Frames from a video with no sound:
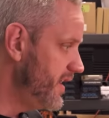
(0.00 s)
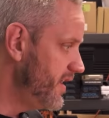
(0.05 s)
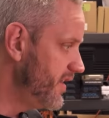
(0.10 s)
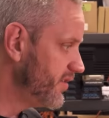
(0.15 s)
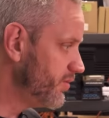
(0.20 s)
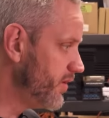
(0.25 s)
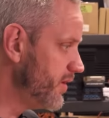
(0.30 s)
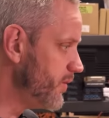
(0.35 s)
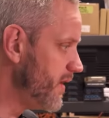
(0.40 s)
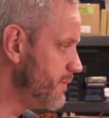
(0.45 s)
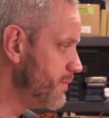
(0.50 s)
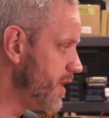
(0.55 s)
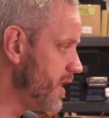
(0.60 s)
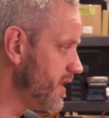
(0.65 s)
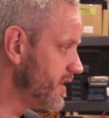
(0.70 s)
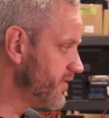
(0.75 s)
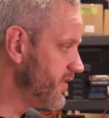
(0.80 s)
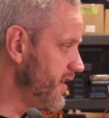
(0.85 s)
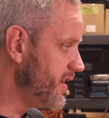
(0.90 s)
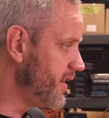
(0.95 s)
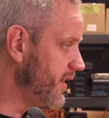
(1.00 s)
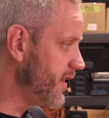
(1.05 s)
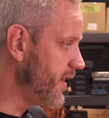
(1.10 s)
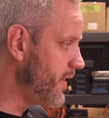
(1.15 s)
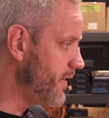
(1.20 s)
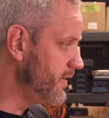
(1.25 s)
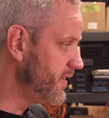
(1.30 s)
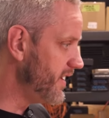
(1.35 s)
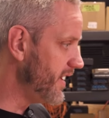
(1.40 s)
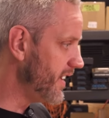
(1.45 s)
So anyway, Mark, there you
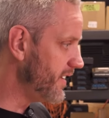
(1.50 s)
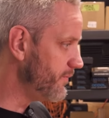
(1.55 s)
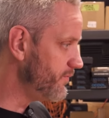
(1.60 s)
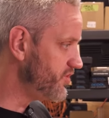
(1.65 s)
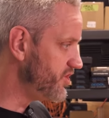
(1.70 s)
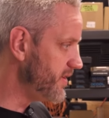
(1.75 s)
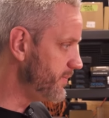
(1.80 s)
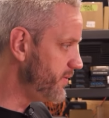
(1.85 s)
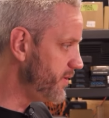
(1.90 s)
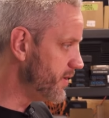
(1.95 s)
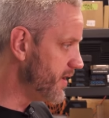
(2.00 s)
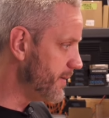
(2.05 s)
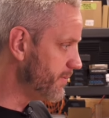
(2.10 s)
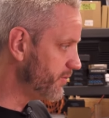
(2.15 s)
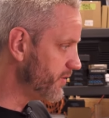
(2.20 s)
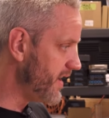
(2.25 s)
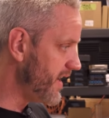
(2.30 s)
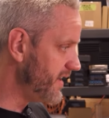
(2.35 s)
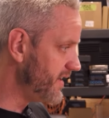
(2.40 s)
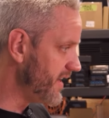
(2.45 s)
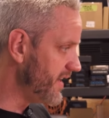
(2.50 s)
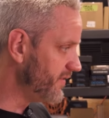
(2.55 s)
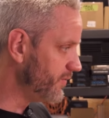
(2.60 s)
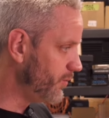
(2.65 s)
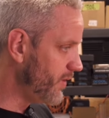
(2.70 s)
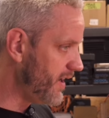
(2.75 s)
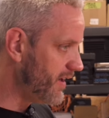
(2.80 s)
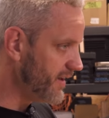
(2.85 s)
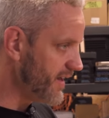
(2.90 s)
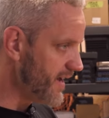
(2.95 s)
go. You got a GPU upgrade as
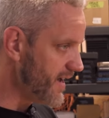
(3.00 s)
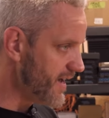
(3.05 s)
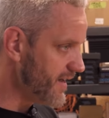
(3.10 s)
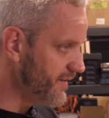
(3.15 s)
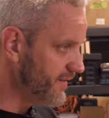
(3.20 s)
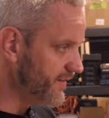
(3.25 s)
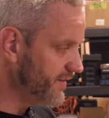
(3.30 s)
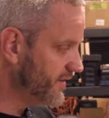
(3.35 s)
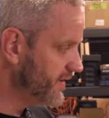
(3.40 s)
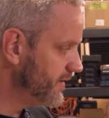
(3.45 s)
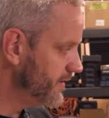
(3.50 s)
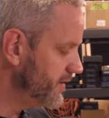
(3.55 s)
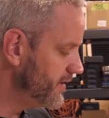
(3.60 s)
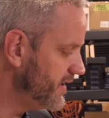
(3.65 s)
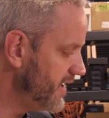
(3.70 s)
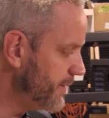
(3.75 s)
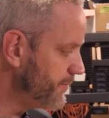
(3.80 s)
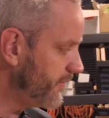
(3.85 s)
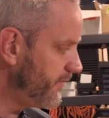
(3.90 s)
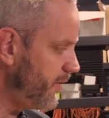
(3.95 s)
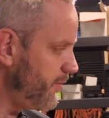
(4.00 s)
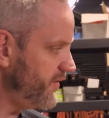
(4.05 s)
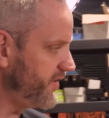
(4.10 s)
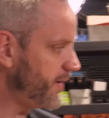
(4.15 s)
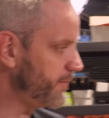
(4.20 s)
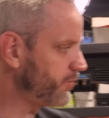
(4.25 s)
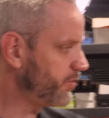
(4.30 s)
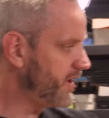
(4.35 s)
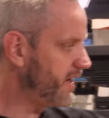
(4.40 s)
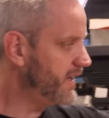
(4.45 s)
well as a performance
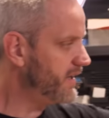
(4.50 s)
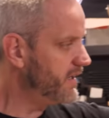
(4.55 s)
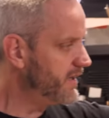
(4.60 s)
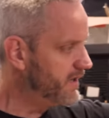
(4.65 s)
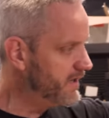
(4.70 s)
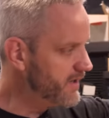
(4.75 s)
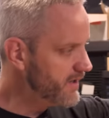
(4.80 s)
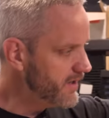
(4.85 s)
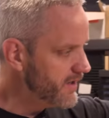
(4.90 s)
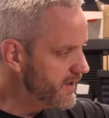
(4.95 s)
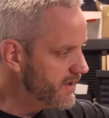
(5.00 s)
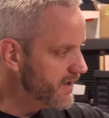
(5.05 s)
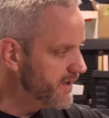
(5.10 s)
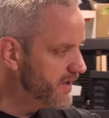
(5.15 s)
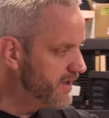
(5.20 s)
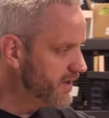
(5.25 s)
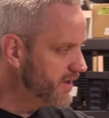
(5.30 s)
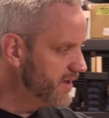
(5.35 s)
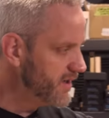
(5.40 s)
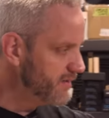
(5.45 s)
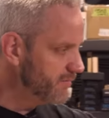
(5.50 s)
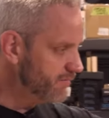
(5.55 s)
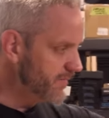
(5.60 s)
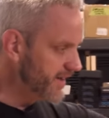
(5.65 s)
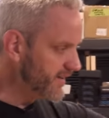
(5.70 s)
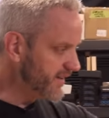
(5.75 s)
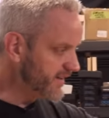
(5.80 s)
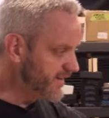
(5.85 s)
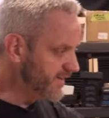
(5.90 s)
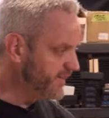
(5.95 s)
upgrade by
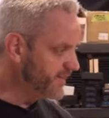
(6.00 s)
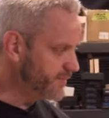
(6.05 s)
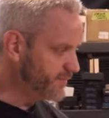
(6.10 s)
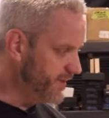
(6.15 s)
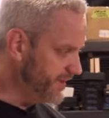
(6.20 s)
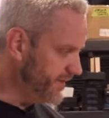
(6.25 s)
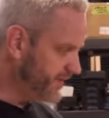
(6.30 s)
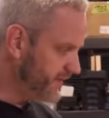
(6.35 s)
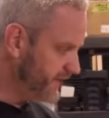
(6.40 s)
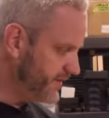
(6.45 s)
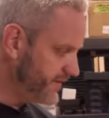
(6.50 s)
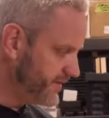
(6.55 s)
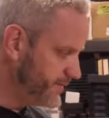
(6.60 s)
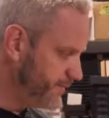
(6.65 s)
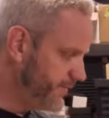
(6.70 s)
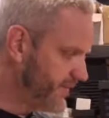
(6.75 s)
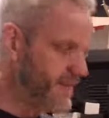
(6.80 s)
clicking some buttons.